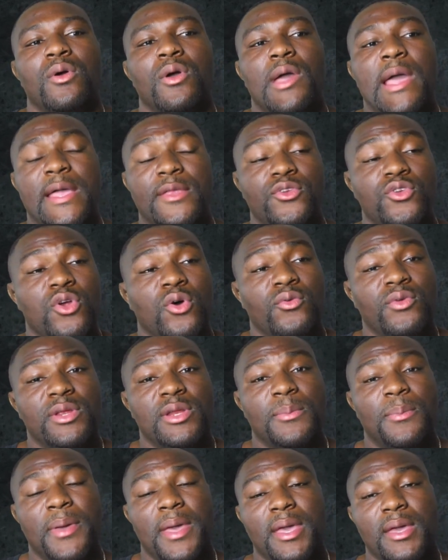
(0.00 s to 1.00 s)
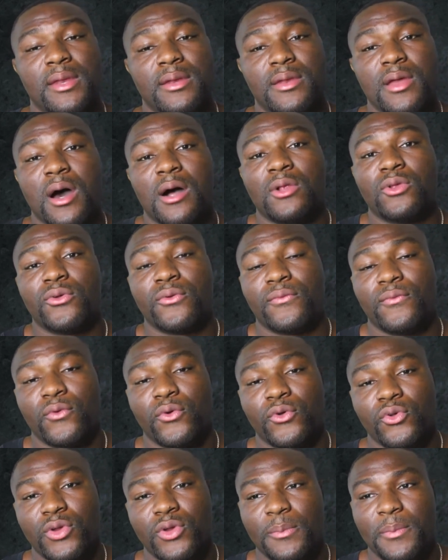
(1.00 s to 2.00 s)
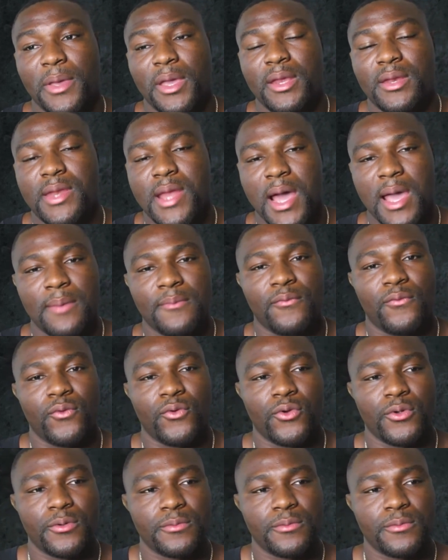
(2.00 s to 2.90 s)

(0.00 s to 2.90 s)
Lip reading: And you don't need to pay $1 for. You don't need to pay a dime for it.